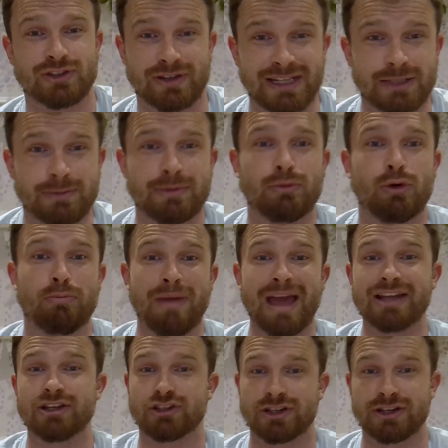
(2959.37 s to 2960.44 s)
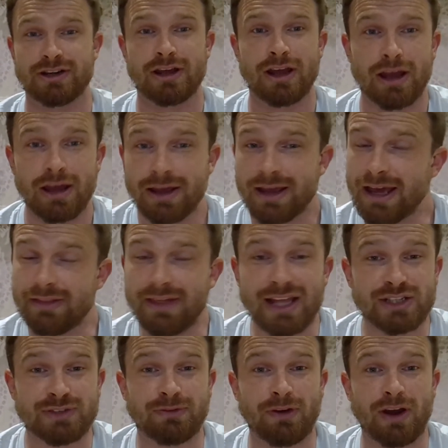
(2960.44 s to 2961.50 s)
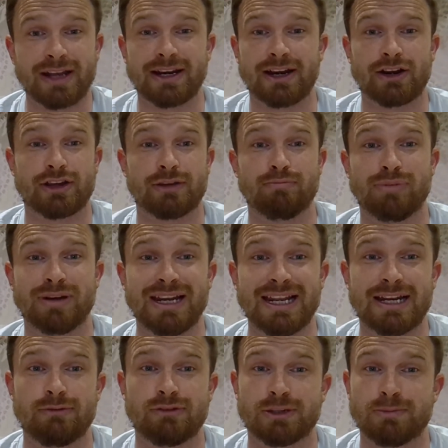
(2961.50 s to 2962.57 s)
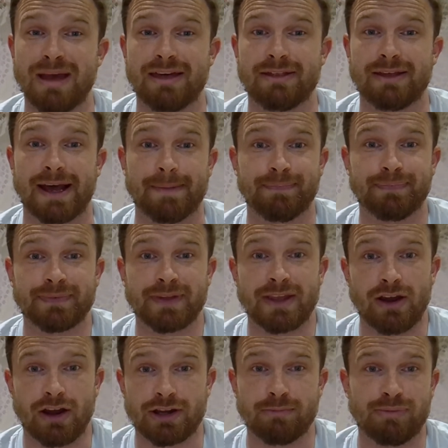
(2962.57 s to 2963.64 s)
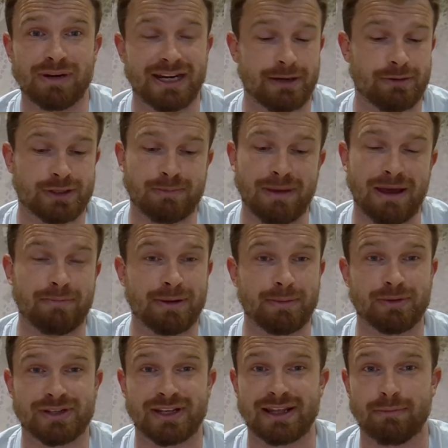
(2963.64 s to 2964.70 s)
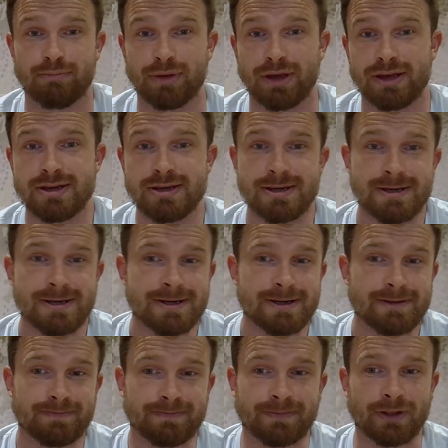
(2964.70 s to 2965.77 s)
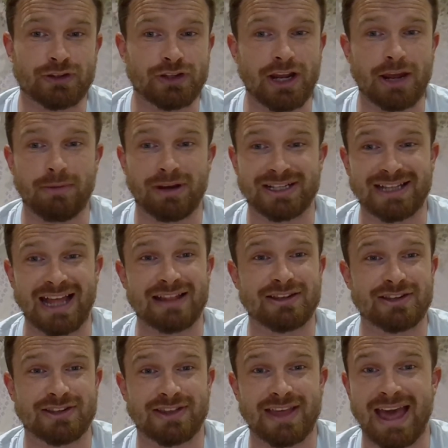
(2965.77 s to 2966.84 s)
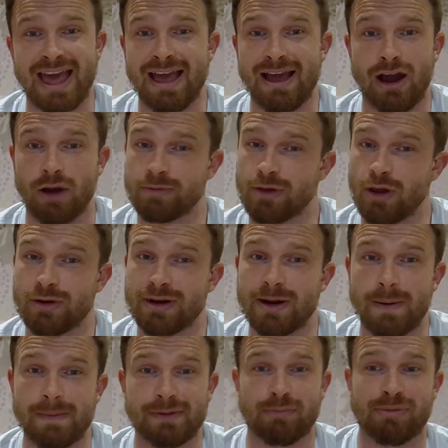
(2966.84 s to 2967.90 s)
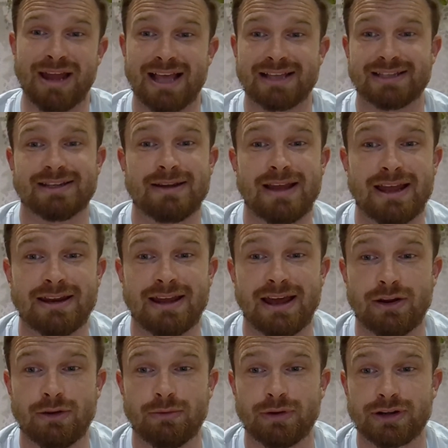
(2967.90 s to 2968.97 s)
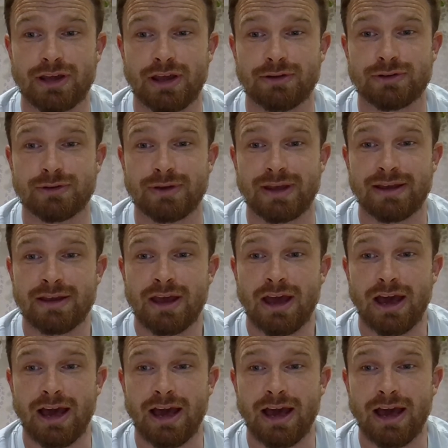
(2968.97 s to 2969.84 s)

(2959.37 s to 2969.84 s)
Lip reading: I need to be more patient. That's fine, and I completely respect that. I completely respect people saying that, but I don't know. My standards are there. I'm going in line with the players, and I want to go to it.